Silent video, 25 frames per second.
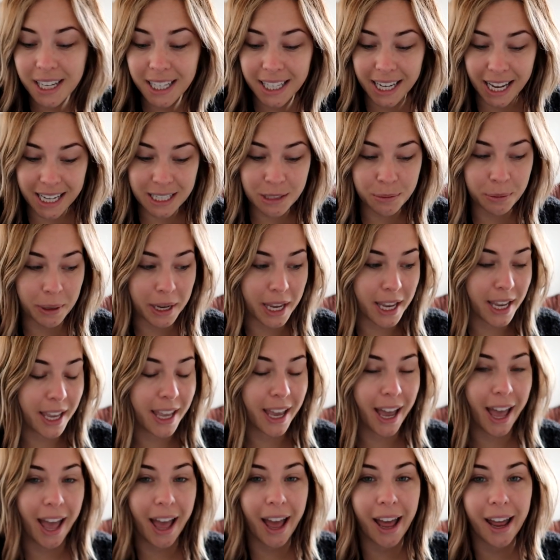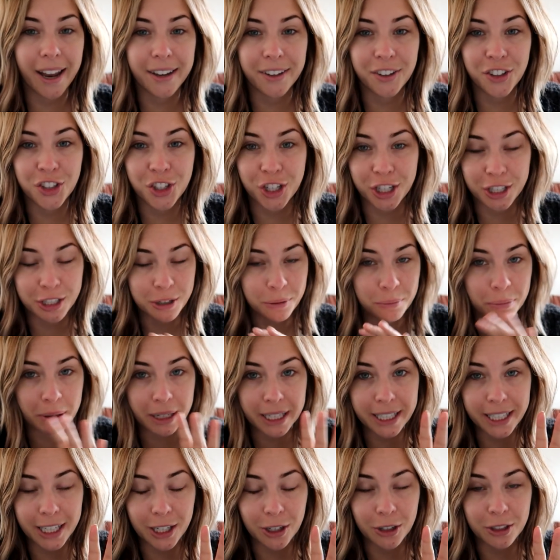last week and she's
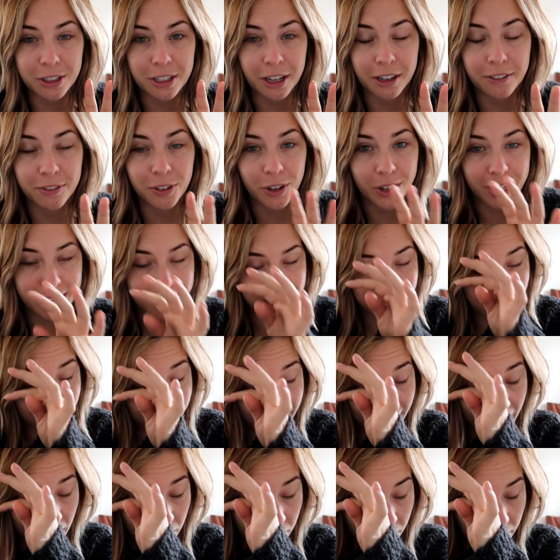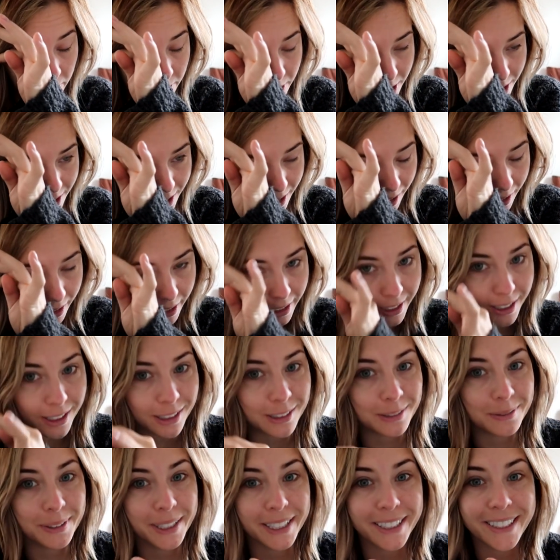completely lost her voice, and now I'm just like,
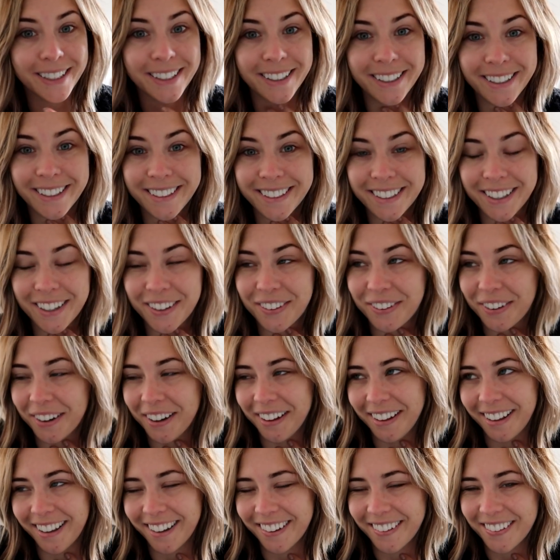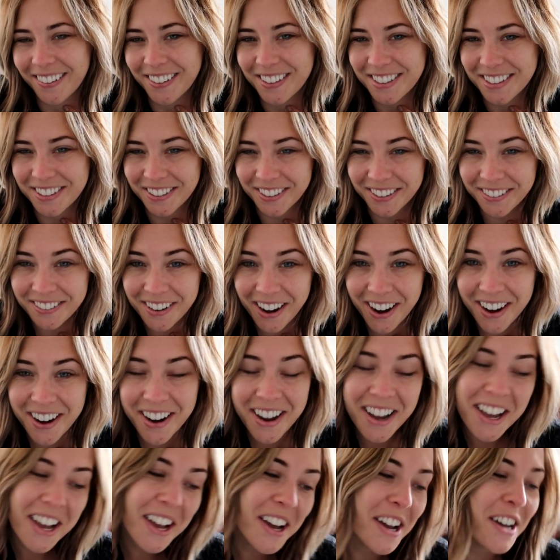oh my God, I feel like I've got a sore
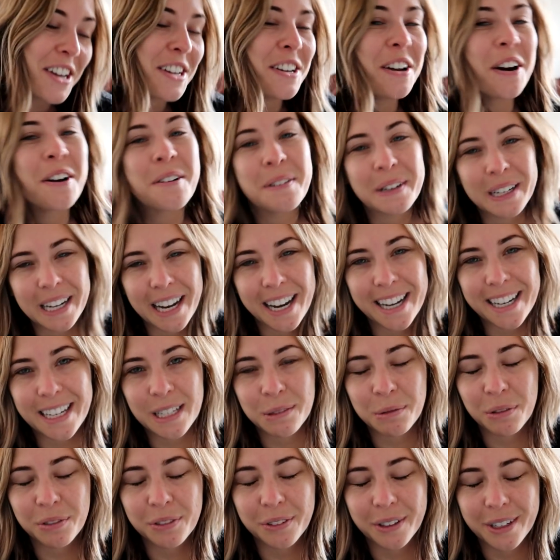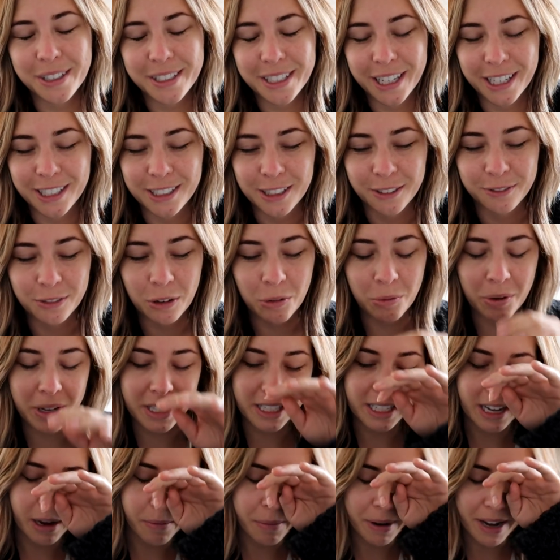throat. Not what I need before I jumped off on
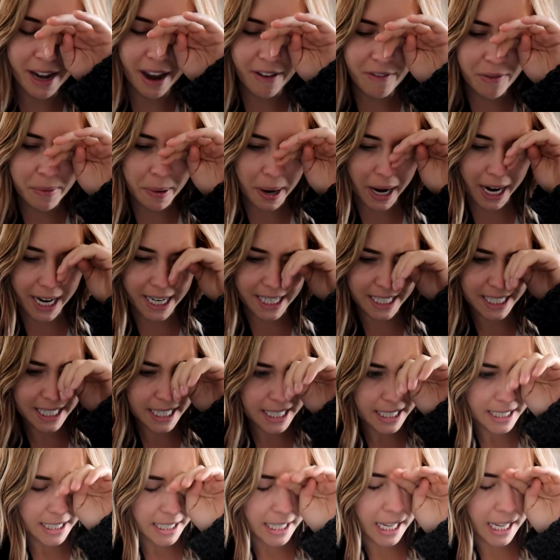Wednesday, but never mind.